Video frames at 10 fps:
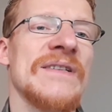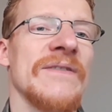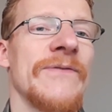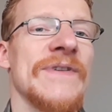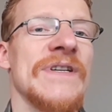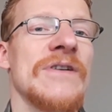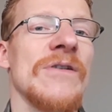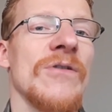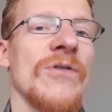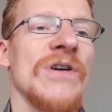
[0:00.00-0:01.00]
the physical
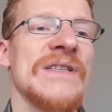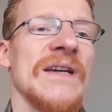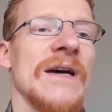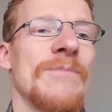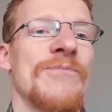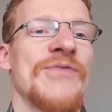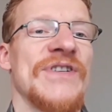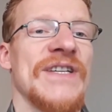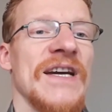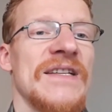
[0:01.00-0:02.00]
laws are
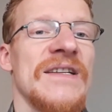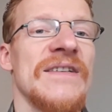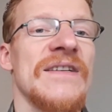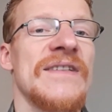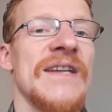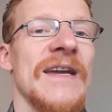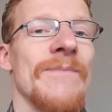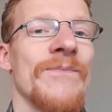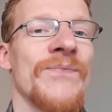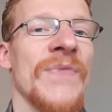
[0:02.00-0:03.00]
precisely the
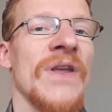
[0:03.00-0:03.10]
same.